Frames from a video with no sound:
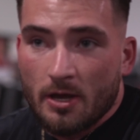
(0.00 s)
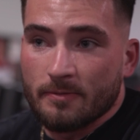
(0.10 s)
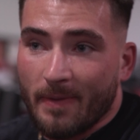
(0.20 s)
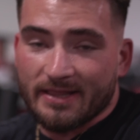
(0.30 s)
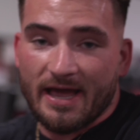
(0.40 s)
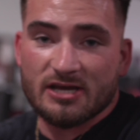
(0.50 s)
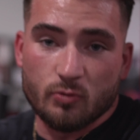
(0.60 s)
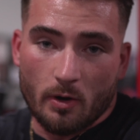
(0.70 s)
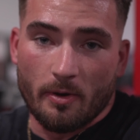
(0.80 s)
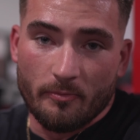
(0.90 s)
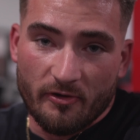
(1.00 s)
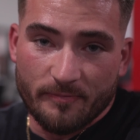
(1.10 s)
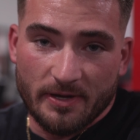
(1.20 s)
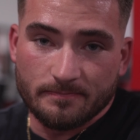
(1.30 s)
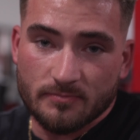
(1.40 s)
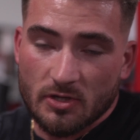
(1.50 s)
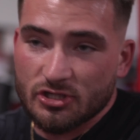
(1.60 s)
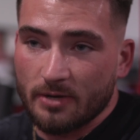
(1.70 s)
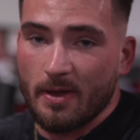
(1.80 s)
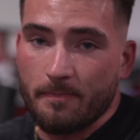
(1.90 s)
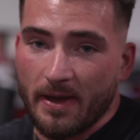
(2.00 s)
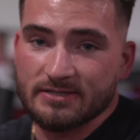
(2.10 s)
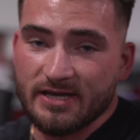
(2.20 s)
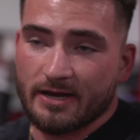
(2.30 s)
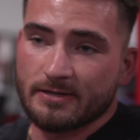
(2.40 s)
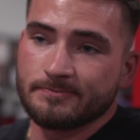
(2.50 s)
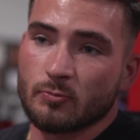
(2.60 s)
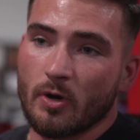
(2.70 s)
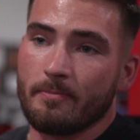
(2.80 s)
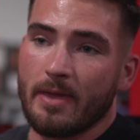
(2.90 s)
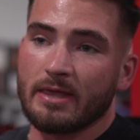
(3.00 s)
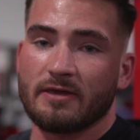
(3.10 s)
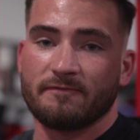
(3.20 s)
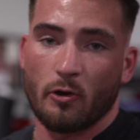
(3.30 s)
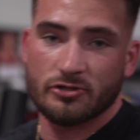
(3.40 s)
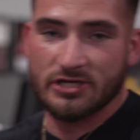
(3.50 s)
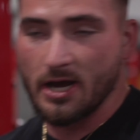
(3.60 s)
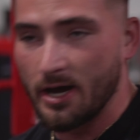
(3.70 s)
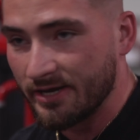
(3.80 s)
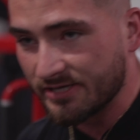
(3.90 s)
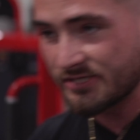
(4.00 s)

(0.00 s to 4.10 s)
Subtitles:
my last warm-up movement is going to be a pec deck. What I'm mainly focusing on is